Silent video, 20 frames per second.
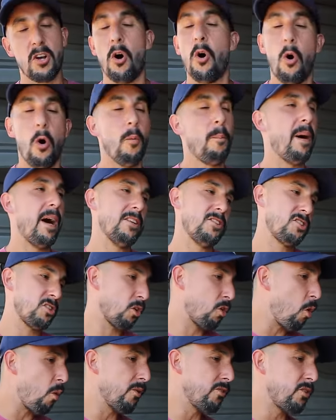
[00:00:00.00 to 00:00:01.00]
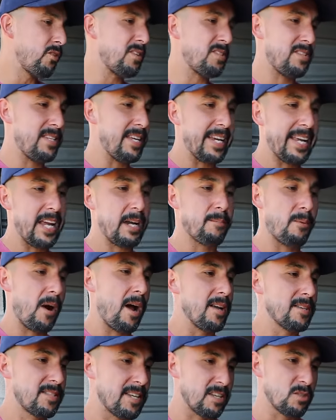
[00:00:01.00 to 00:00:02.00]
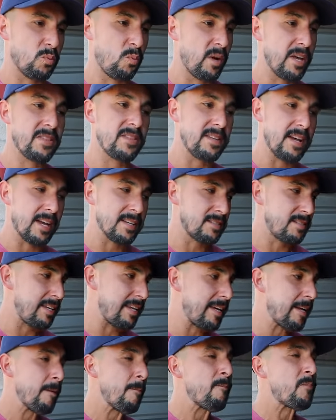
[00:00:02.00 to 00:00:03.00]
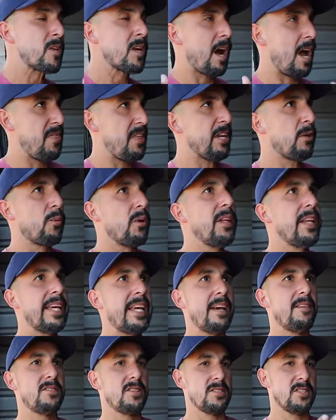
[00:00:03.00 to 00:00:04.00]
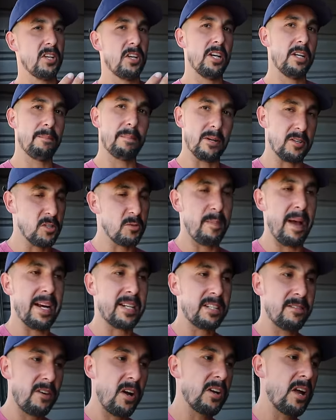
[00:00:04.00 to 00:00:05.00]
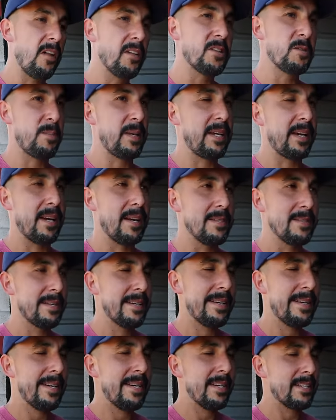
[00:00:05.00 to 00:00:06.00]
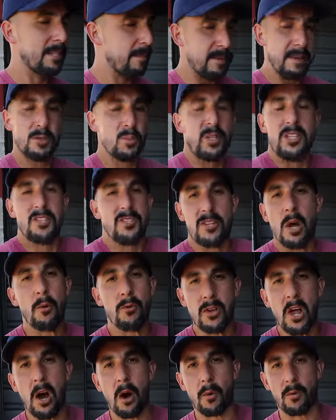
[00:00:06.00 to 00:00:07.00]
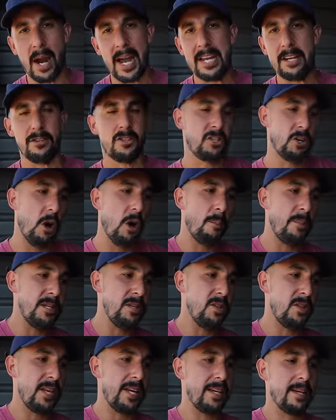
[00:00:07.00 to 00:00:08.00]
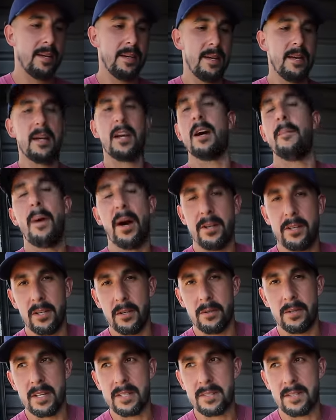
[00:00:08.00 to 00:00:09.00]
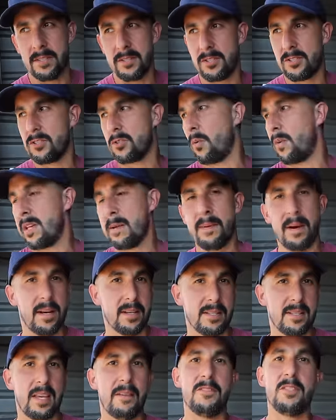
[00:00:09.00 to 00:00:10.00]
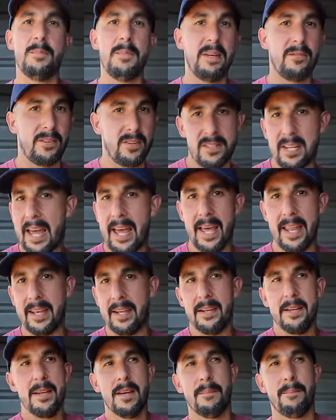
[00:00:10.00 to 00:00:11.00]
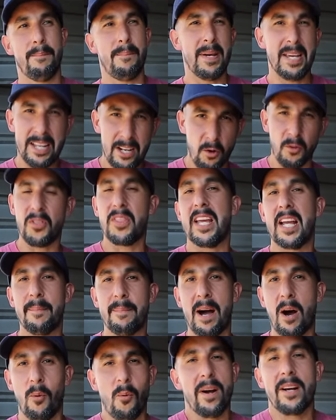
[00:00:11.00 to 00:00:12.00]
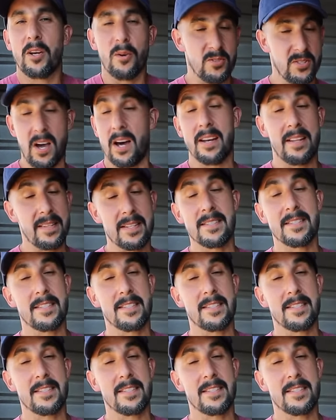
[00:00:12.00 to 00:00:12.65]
whole bunch. So going through this digging process with Dusty, I think really gives us a good perspective on all this, because sometimes we just don't know, right? You show up and you think, come on dude, this is twenty bucks, give it to me for ten, but you don't think about what goes on in this